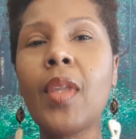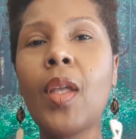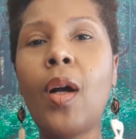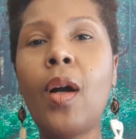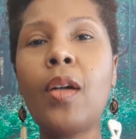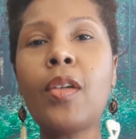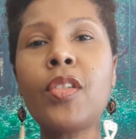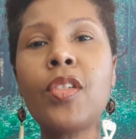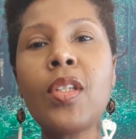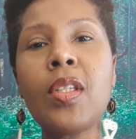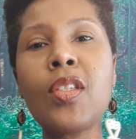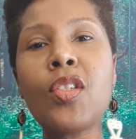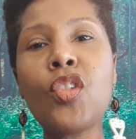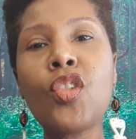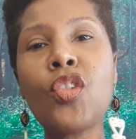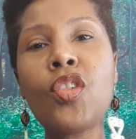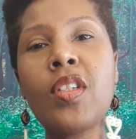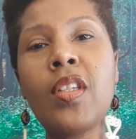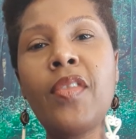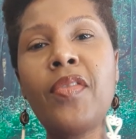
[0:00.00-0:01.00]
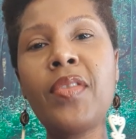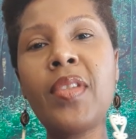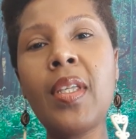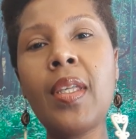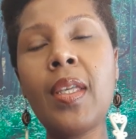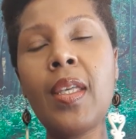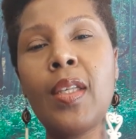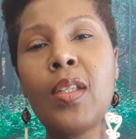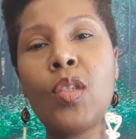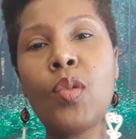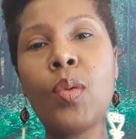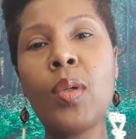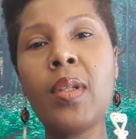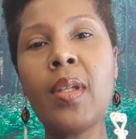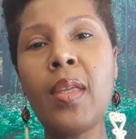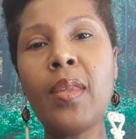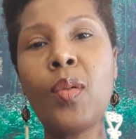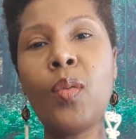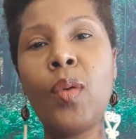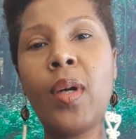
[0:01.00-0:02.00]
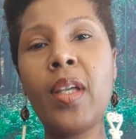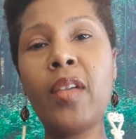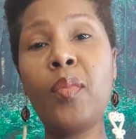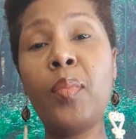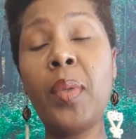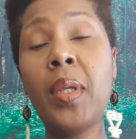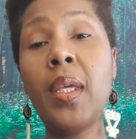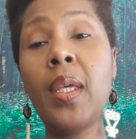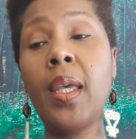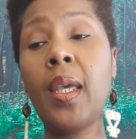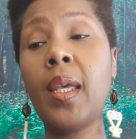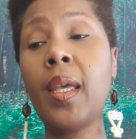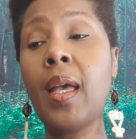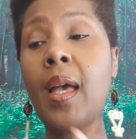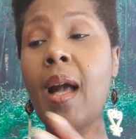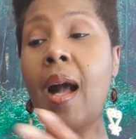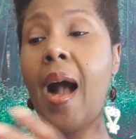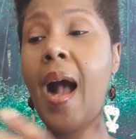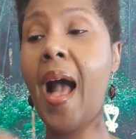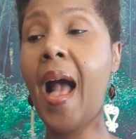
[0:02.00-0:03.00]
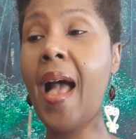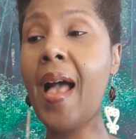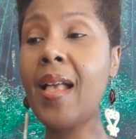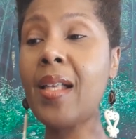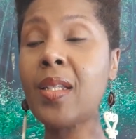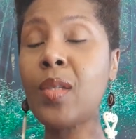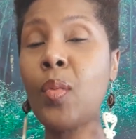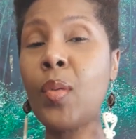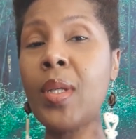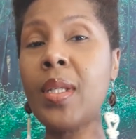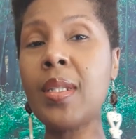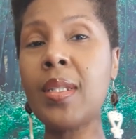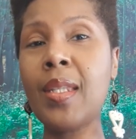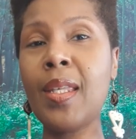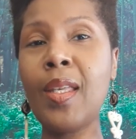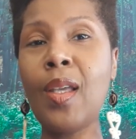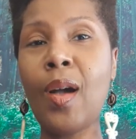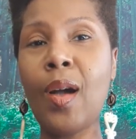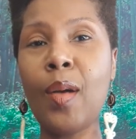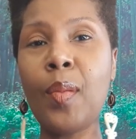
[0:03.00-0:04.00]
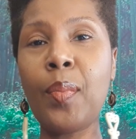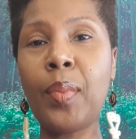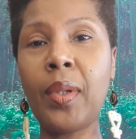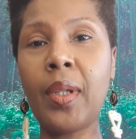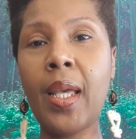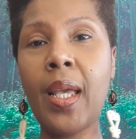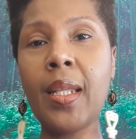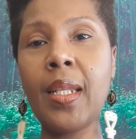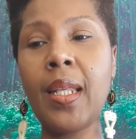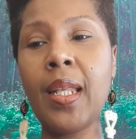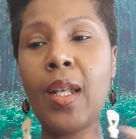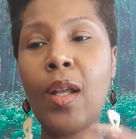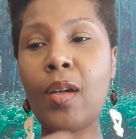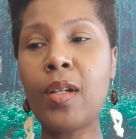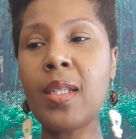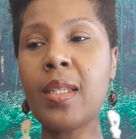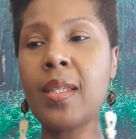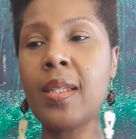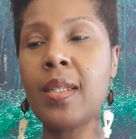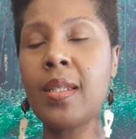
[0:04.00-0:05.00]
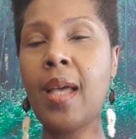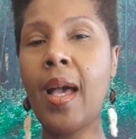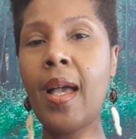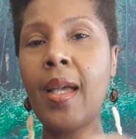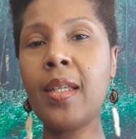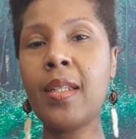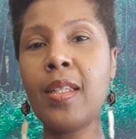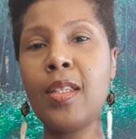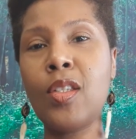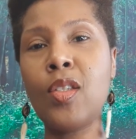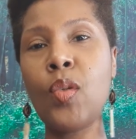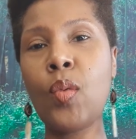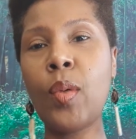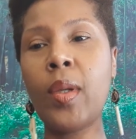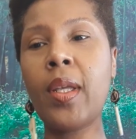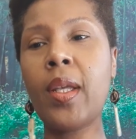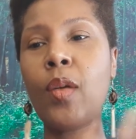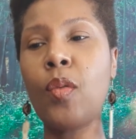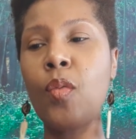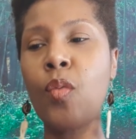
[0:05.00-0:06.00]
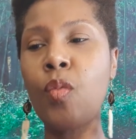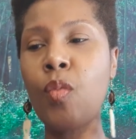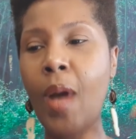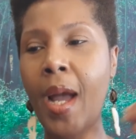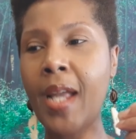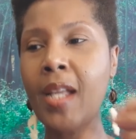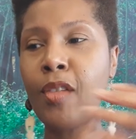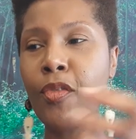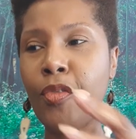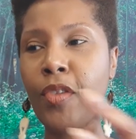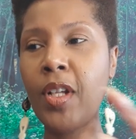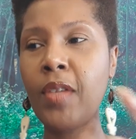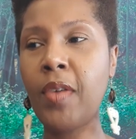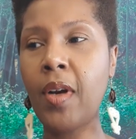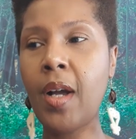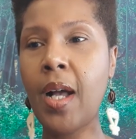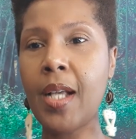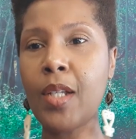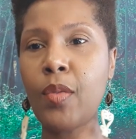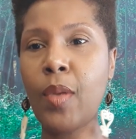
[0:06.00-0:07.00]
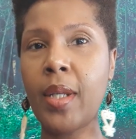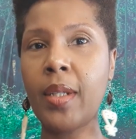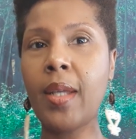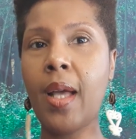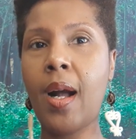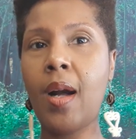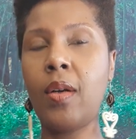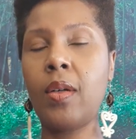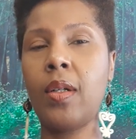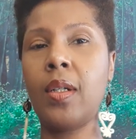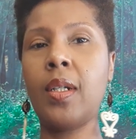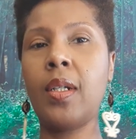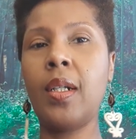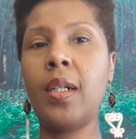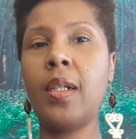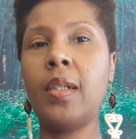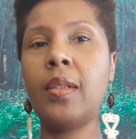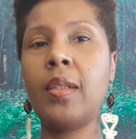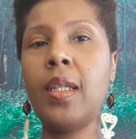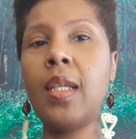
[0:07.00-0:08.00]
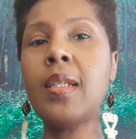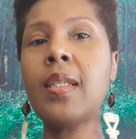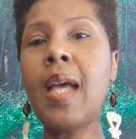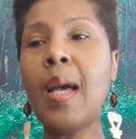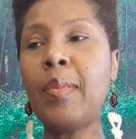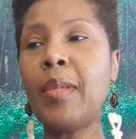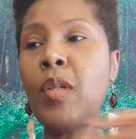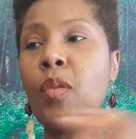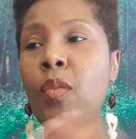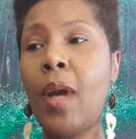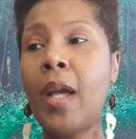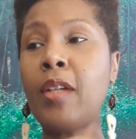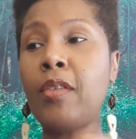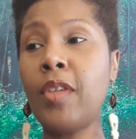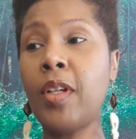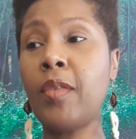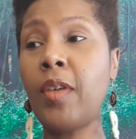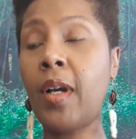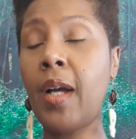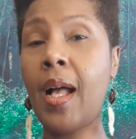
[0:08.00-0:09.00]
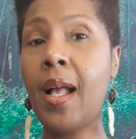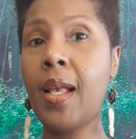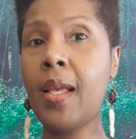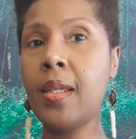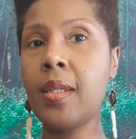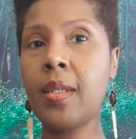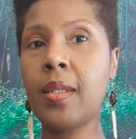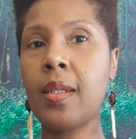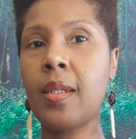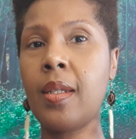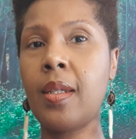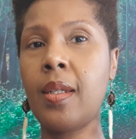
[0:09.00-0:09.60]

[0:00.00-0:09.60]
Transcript: are just shifting into another way of being as we see our planet and our societies doing it right in front of our eyes right now. It's happening right in front of our eyes.